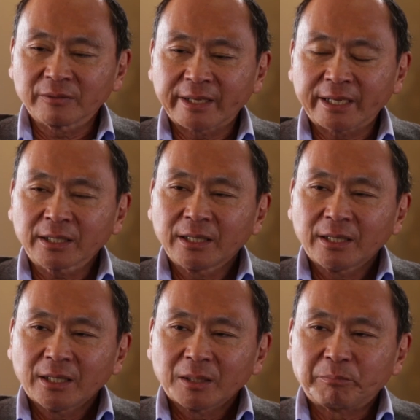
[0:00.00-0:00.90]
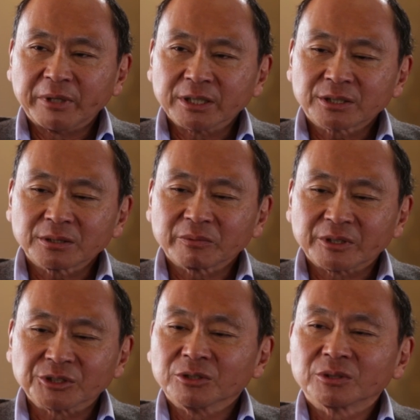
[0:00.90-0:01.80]
of that. But
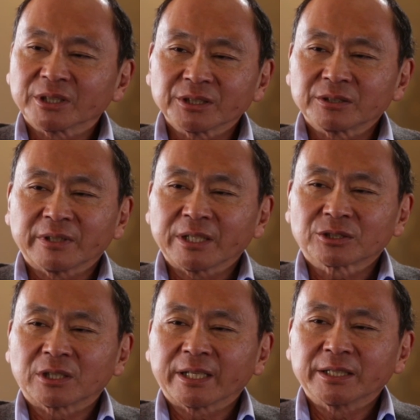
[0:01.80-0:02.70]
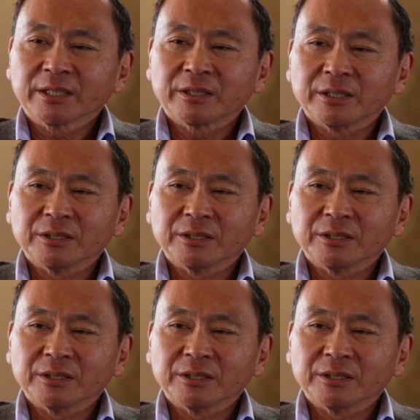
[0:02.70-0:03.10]
there's no sense of national identity.